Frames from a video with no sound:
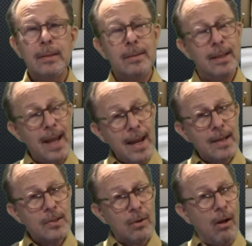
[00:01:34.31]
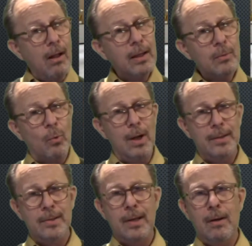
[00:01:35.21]
Today's
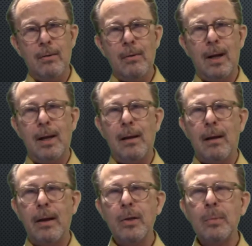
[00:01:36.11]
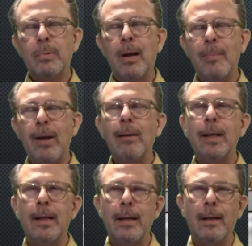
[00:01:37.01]
all-in-ones, though, are used
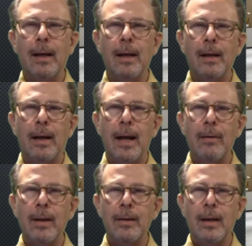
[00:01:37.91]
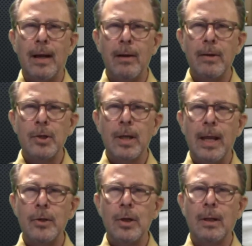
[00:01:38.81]
primarily in higher
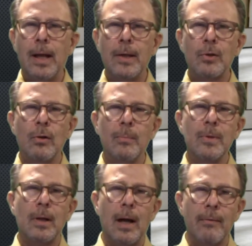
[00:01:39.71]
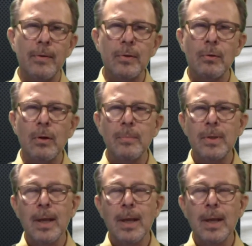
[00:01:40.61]
education classrooms, conference rooms.